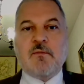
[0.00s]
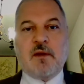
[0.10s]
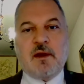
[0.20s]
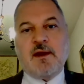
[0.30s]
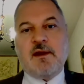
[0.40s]

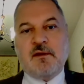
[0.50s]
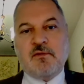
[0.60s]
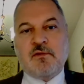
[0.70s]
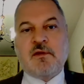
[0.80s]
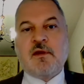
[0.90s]
by
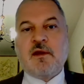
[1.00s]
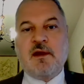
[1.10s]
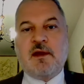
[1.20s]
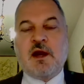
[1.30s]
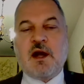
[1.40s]

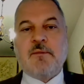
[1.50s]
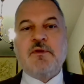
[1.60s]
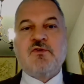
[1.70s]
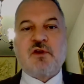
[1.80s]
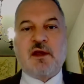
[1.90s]

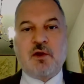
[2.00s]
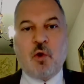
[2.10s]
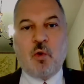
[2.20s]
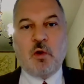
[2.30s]
economists like